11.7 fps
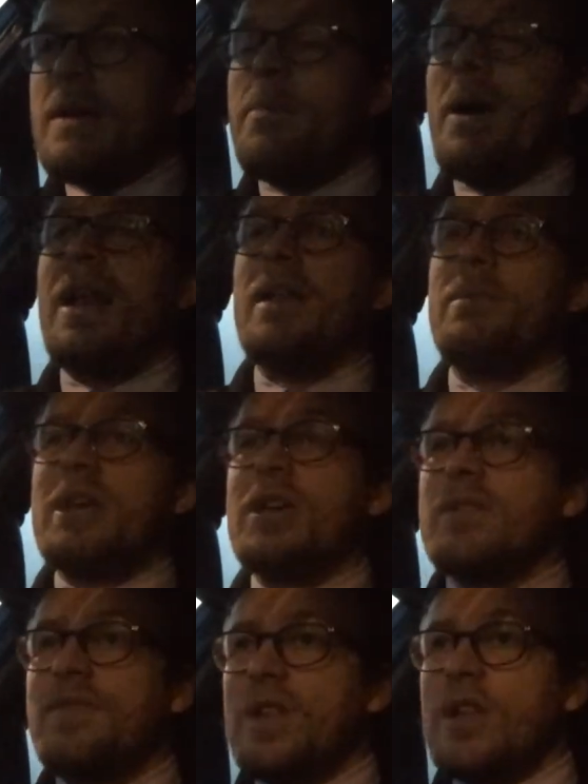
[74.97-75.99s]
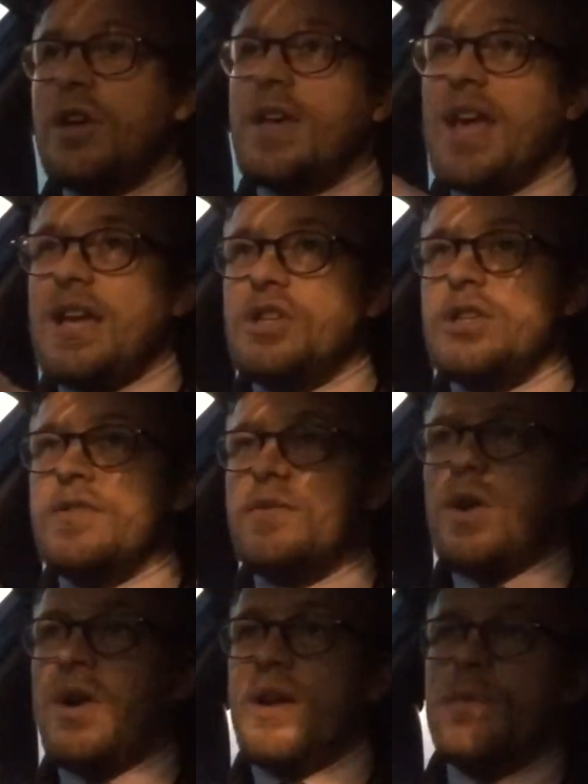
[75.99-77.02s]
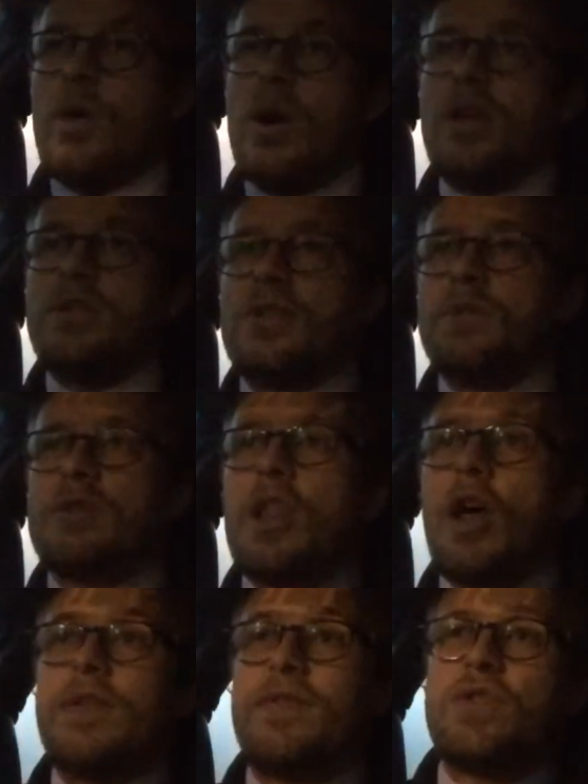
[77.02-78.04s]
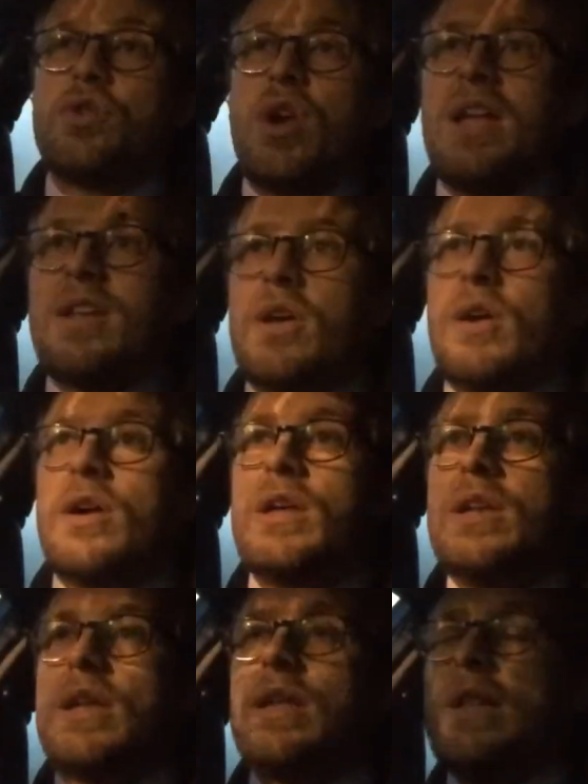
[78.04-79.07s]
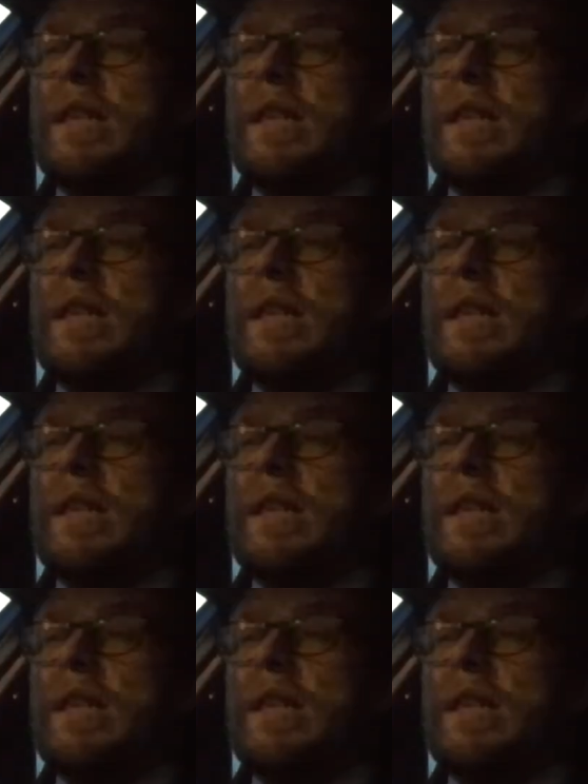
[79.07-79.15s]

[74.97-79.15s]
Partly because of the location of where it was. There was a lot of trade going